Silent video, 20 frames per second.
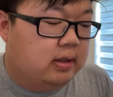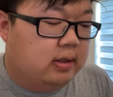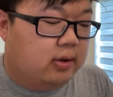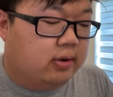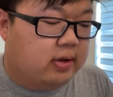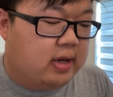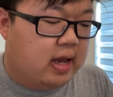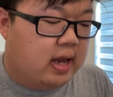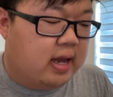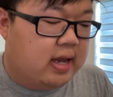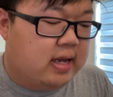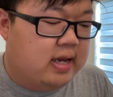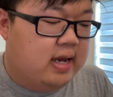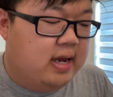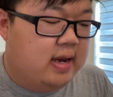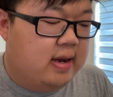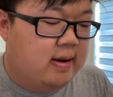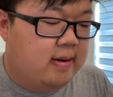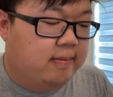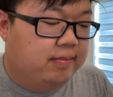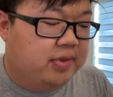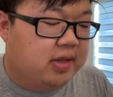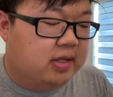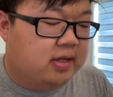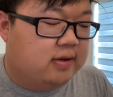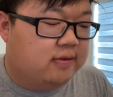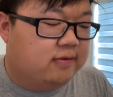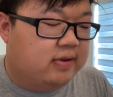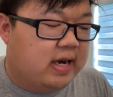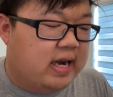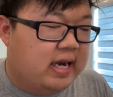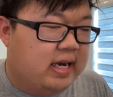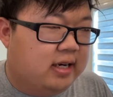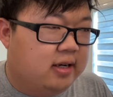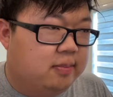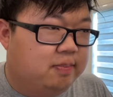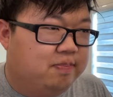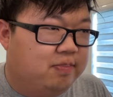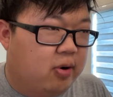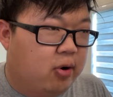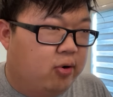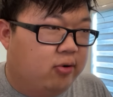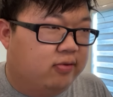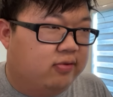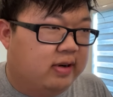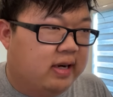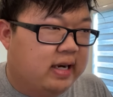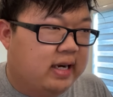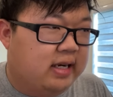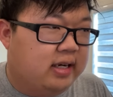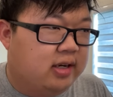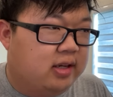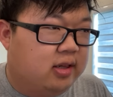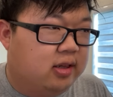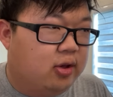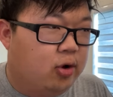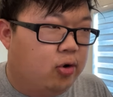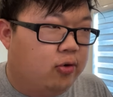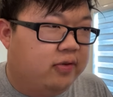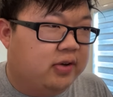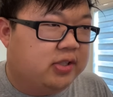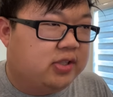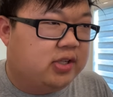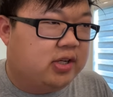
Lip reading: Okay. The Divine Bovine Clovis